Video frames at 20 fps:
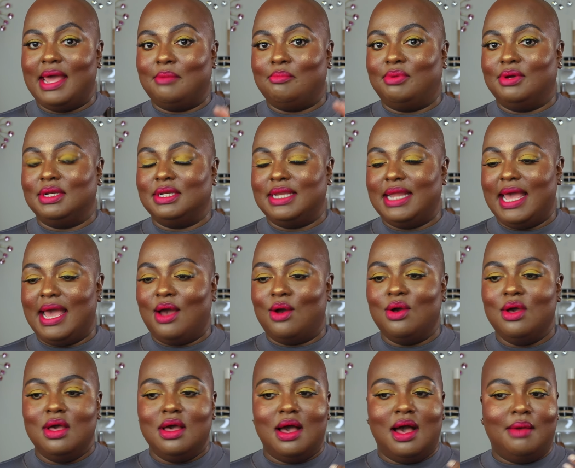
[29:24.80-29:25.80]
but now
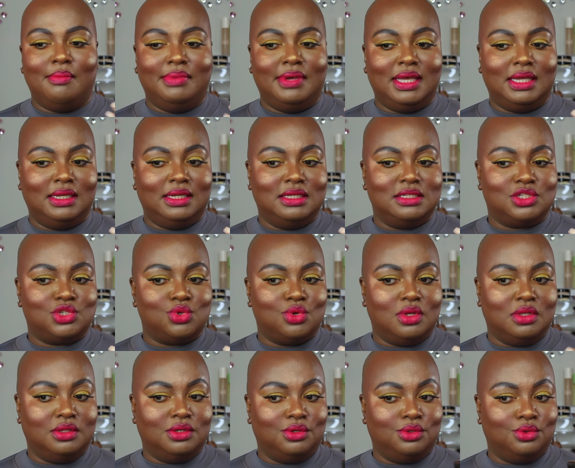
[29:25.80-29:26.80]
I'm getting into a
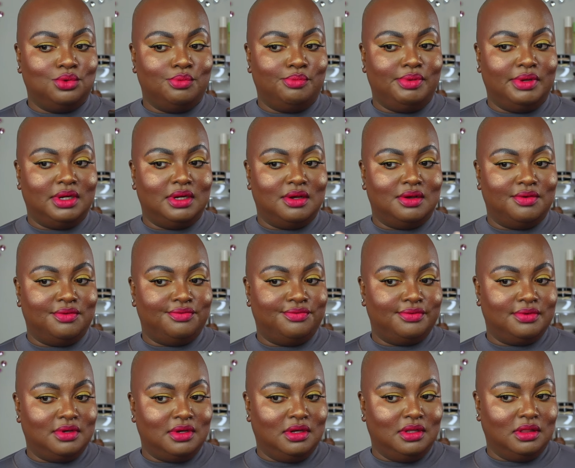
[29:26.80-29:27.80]
little bit of
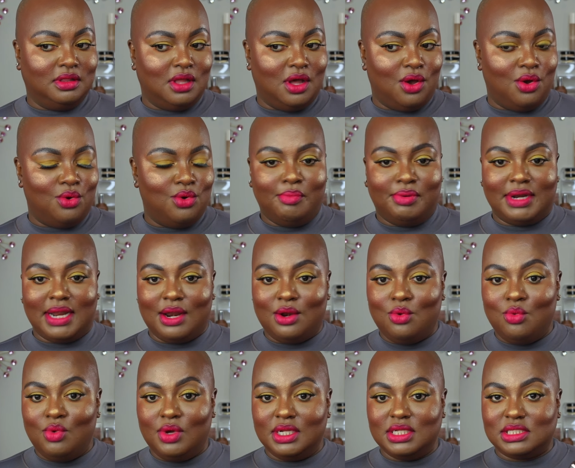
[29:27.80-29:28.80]
glow. But I
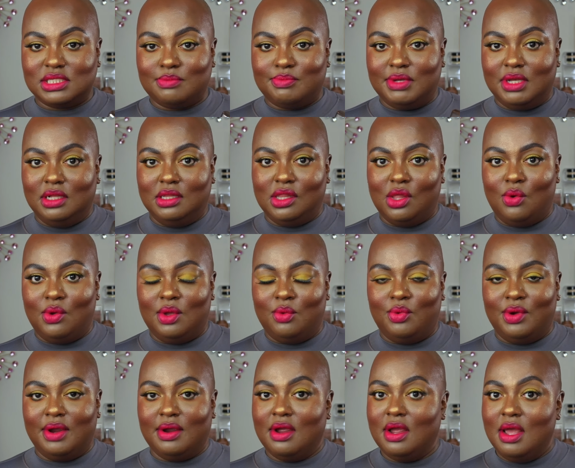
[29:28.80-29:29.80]
don't want it to be glowy
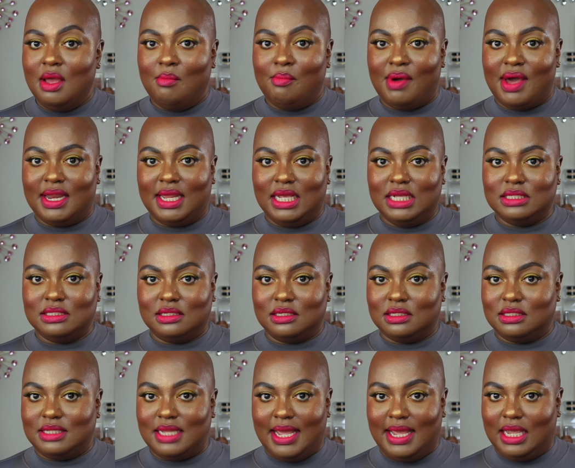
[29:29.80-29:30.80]
where by the end of the
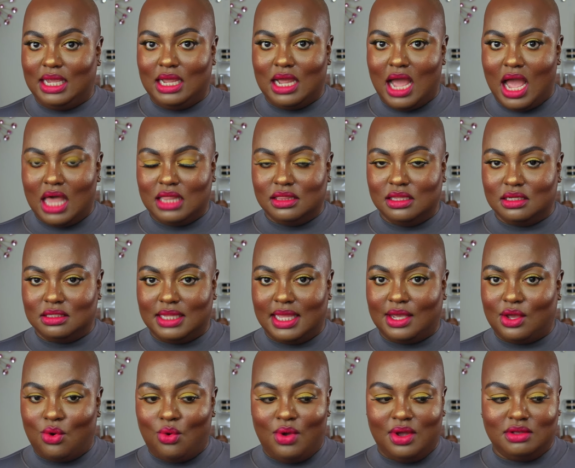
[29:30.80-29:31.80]
day I look
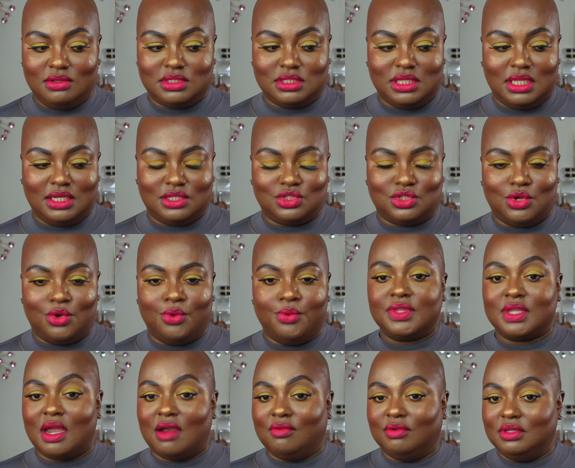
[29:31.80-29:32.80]
like an oil slick. So
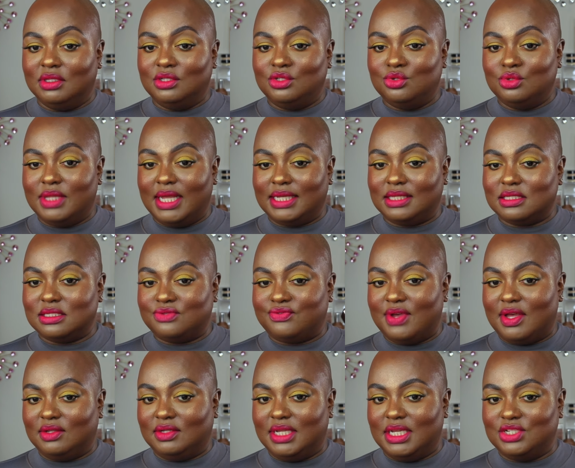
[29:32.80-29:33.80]
I really do like this
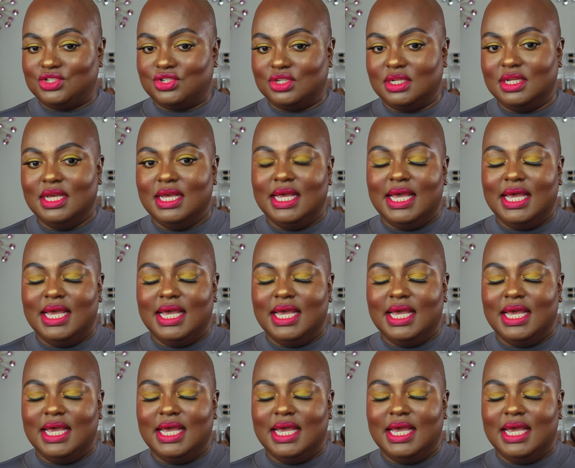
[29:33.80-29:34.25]
foundation.